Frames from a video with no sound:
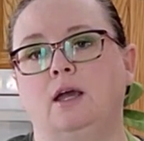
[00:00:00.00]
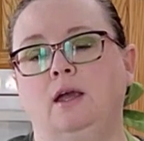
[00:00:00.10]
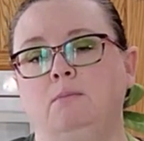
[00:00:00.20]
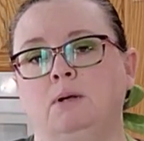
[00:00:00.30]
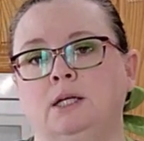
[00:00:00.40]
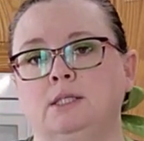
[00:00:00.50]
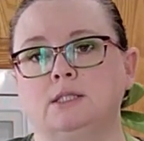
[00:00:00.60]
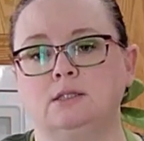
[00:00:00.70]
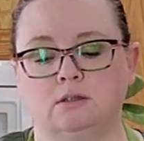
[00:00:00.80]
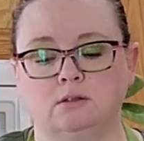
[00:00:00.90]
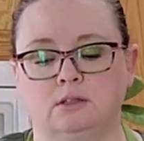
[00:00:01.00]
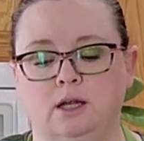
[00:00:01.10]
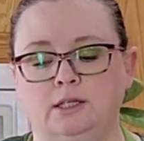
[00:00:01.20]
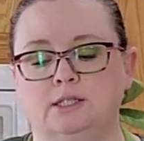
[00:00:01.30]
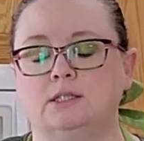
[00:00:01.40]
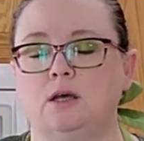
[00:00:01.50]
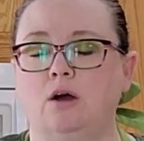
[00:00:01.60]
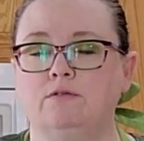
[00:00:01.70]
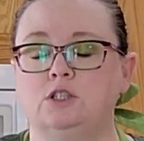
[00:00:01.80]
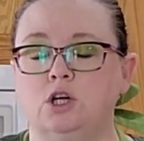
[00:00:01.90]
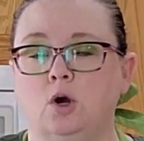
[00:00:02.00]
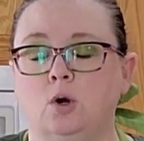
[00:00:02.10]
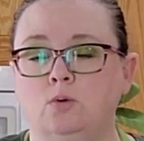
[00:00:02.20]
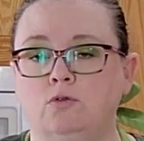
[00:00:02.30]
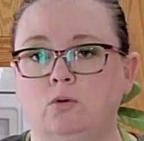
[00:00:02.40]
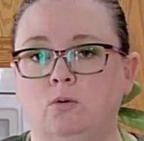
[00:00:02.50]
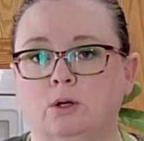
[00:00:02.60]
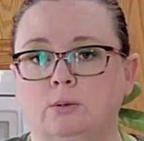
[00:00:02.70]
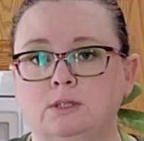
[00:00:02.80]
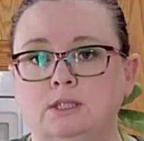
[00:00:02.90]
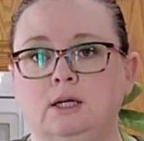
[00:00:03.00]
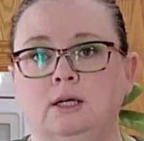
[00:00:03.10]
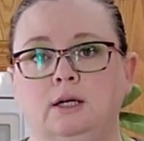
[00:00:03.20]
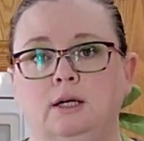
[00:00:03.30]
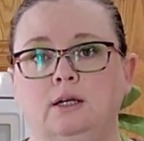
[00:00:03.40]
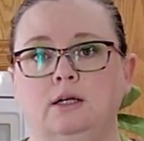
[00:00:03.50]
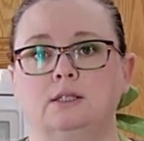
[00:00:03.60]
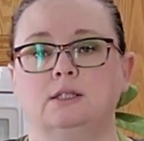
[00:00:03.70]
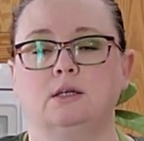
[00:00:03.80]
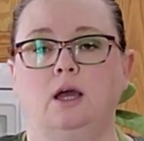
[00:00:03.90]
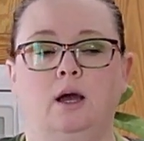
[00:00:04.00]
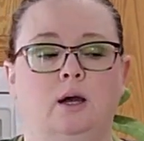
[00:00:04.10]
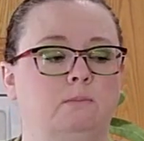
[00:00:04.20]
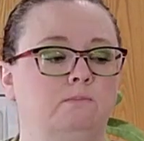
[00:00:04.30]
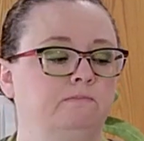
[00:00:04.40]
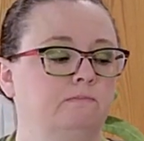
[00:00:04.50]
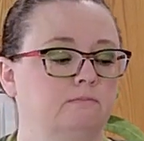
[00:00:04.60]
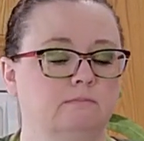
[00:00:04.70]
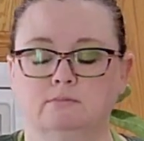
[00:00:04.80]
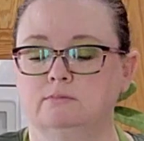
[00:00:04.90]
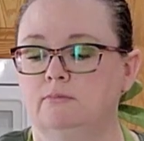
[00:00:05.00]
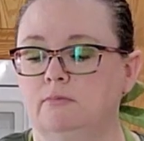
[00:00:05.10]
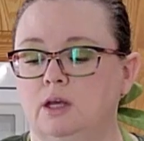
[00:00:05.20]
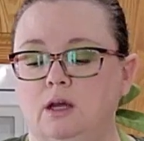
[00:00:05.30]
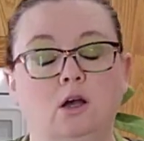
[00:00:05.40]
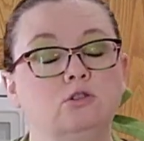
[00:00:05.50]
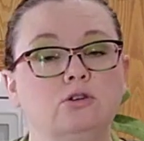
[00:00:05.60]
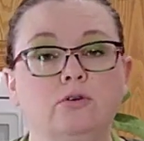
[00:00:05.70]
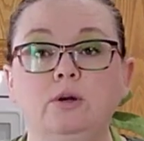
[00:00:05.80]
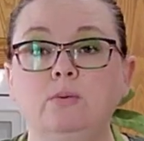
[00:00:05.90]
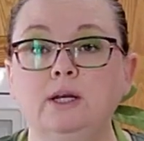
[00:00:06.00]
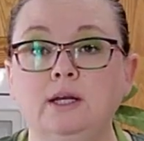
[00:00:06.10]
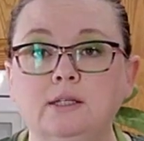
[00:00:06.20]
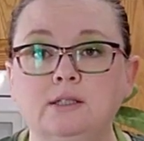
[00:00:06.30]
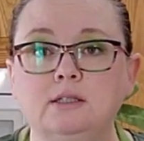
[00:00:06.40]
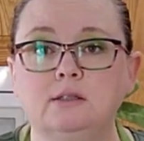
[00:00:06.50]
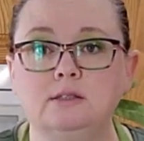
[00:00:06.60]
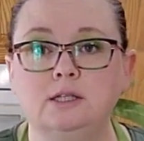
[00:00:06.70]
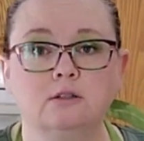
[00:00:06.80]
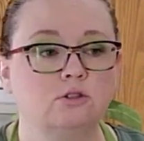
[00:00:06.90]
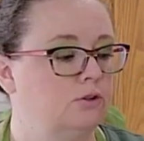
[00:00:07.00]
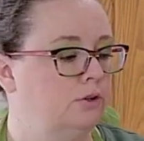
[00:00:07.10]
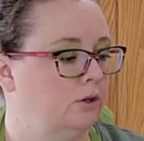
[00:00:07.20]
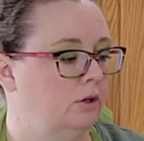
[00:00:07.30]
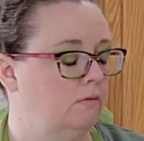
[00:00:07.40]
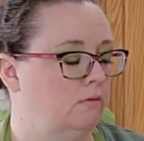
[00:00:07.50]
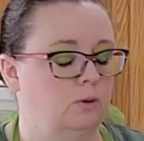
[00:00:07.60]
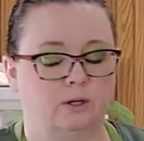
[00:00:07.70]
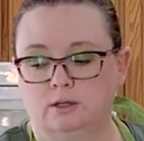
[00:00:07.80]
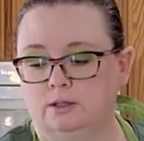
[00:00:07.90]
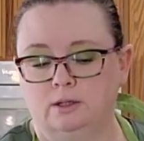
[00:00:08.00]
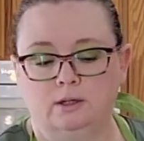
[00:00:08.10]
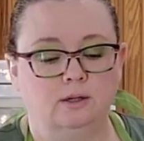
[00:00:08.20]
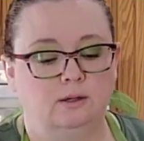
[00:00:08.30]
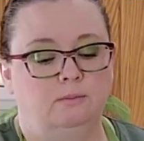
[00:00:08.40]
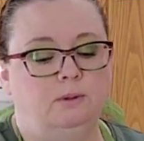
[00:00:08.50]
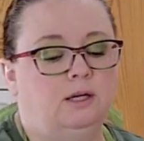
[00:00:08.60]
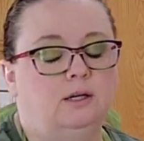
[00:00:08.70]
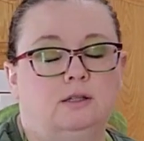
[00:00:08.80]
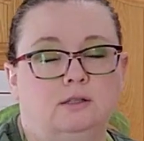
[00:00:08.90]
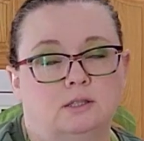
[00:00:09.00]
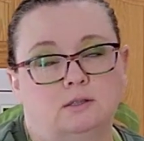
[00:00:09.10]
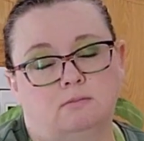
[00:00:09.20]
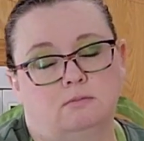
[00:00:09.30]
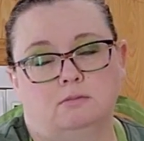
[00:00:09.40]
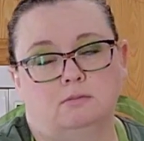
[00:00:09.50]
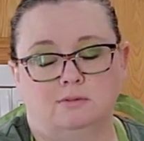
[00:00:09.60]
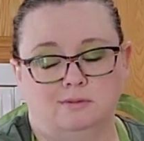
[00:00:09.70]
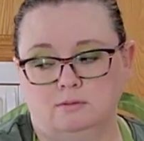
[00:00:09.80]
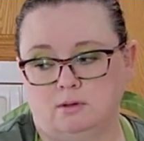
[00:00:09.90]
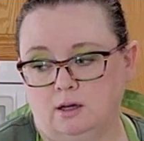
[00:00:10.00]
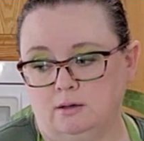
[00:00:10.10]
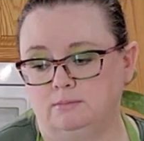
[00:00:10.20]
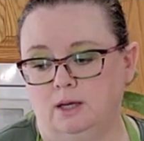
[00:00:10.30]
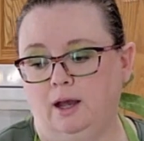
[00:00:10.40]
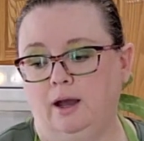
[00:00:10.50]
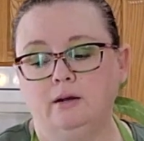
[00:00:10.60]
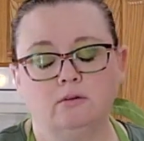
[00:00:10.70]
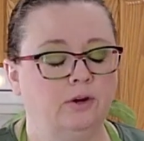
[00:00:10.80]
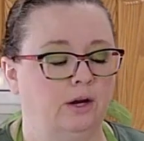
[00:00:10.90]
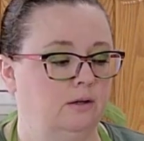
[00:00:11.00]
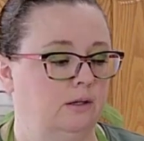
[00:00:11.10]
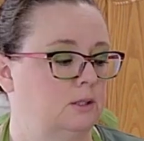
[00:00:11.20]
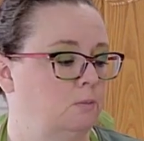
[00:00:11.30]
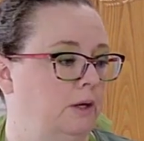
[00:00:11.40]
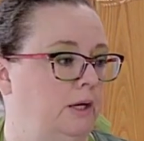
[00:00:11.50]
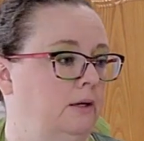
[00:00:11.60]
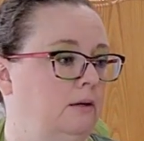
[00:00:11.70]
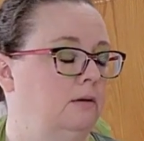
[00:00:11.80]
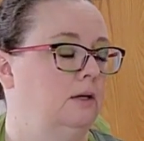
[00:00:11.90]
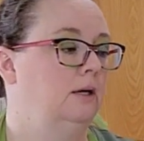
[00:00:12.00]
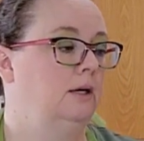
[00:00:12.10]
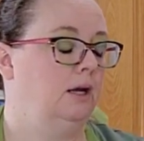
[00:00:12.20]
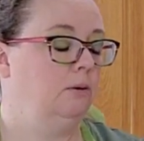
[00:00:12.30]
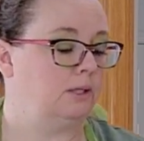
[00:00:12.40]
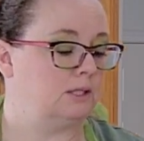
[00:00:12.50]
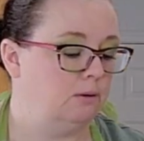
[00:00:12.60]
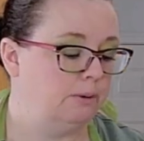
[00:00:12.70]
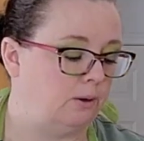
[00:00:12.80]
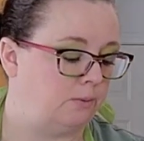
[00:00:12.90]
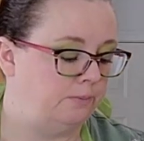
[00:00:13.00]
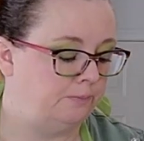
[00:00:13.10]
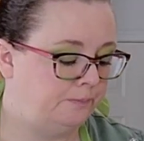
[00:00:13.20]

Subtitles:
to 8 minutes until a nice soft dough forms. And it's, I'll show you when it gets to the texture you're looking for, because I don't know how to explain it. Anyways, here we go.